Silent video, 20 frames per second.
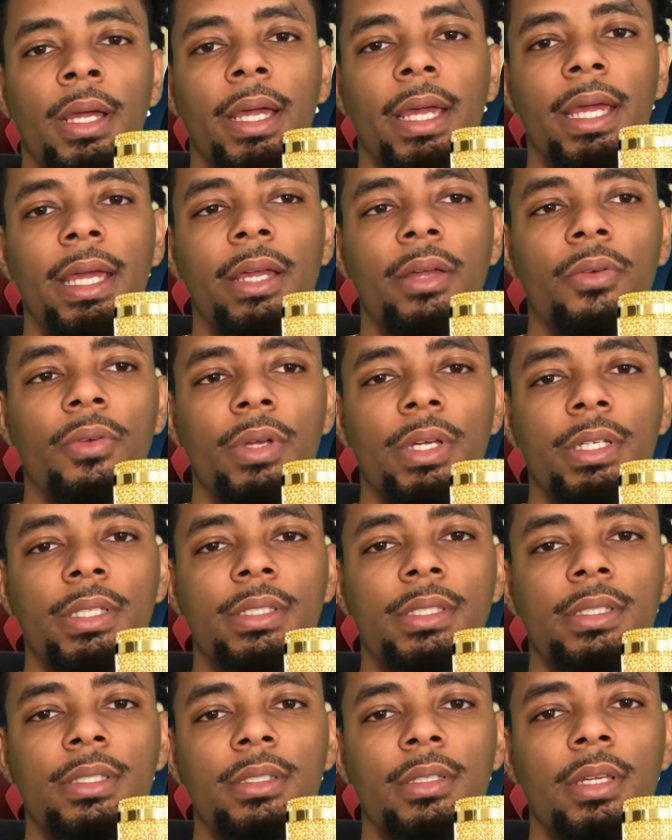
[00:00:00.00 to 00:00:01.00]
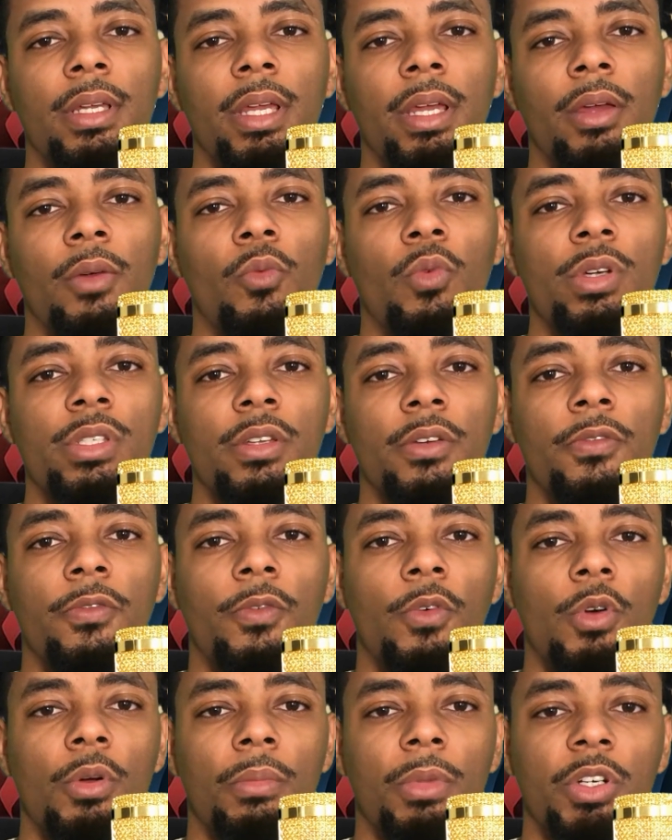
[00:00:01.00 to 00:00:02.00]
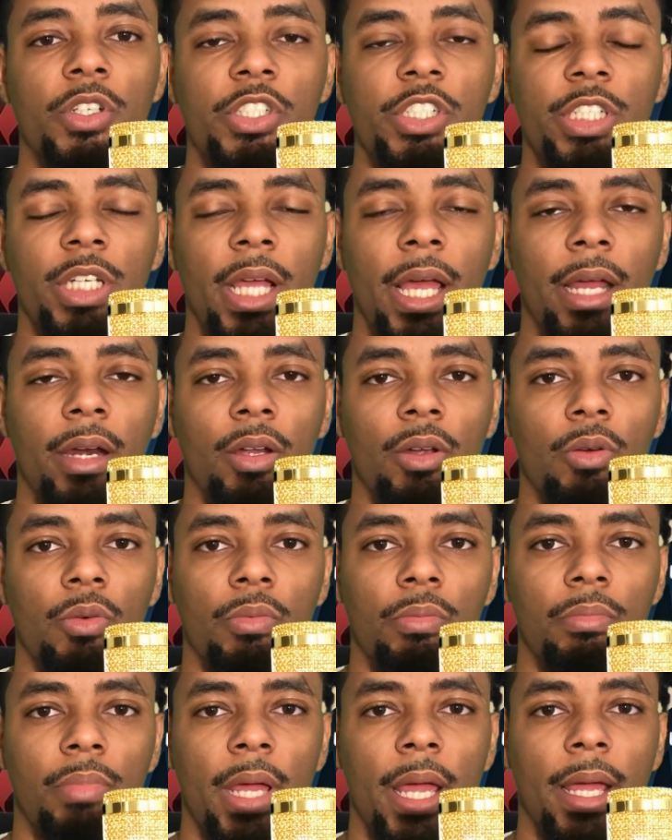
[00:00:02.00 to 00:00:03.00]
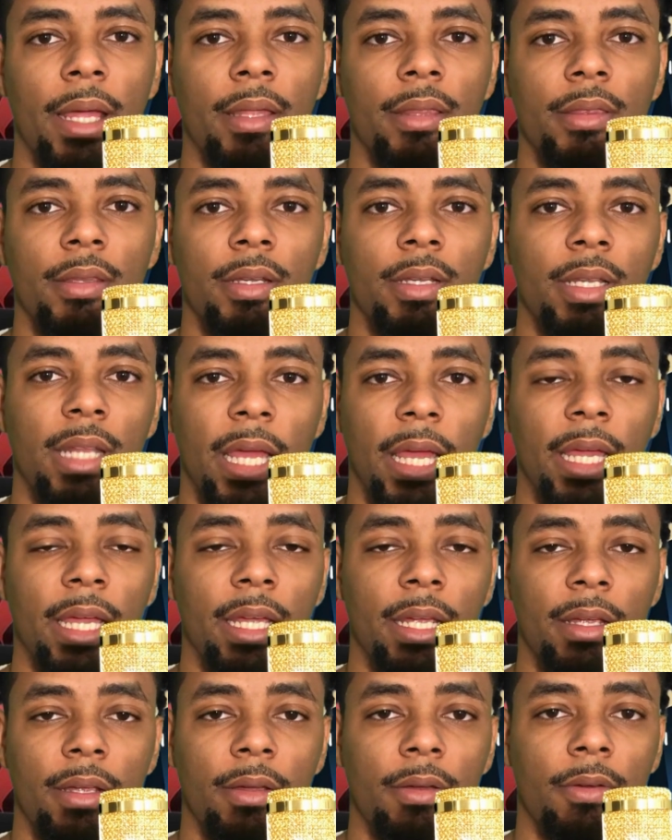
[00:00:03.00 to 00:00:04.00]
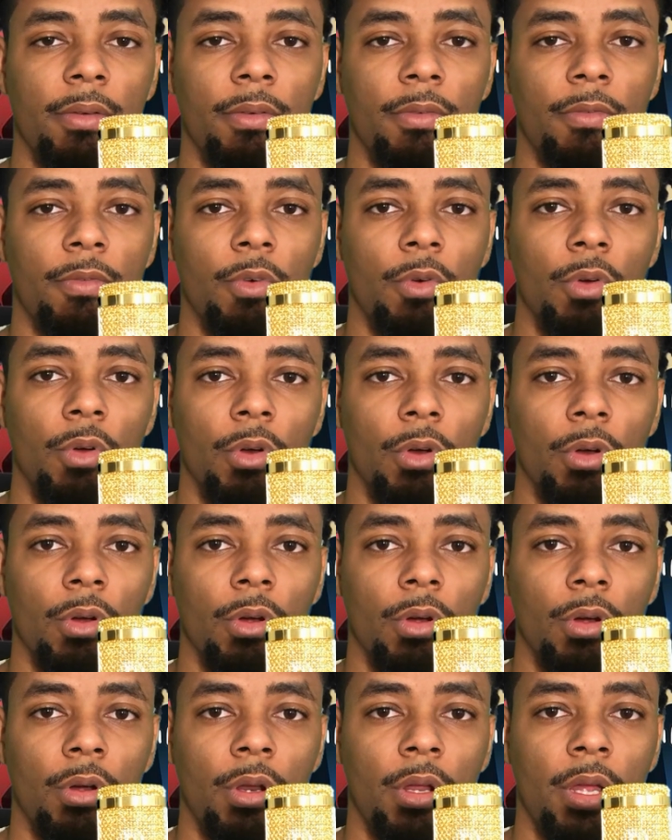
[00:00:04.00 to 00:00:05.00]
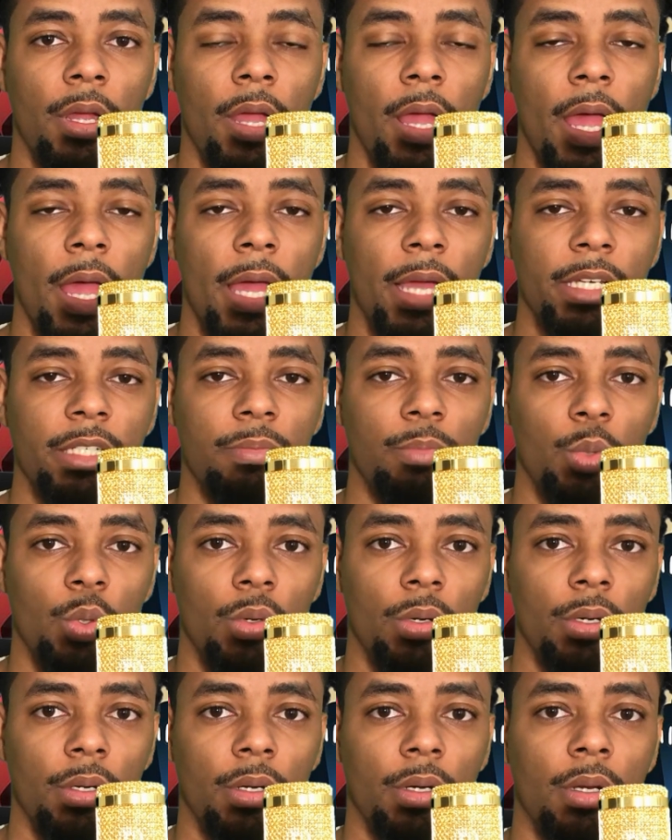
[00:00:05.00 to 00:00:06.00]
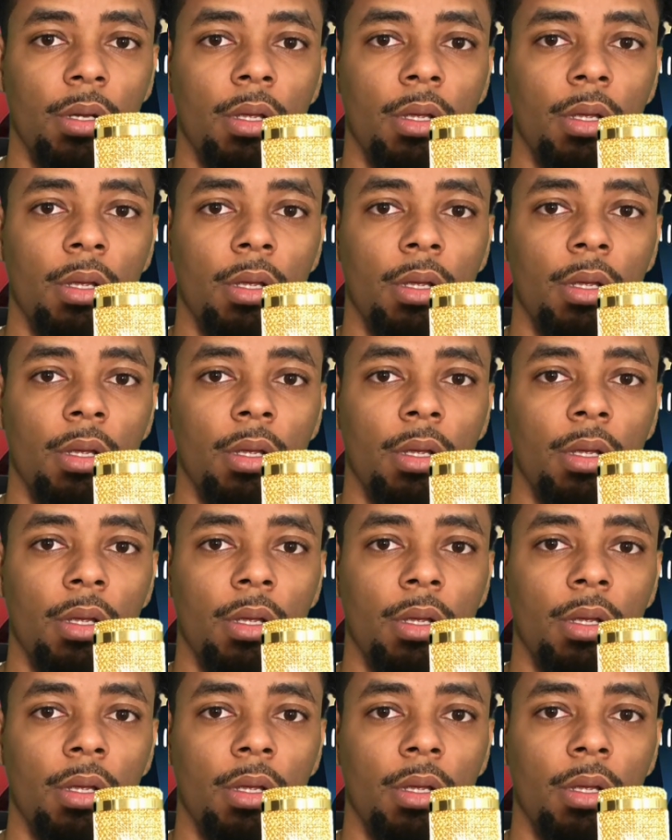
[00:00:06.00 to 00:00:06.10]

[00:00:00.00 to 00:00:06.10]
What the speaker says: Igris was a former shadow back in the day for Ashborn,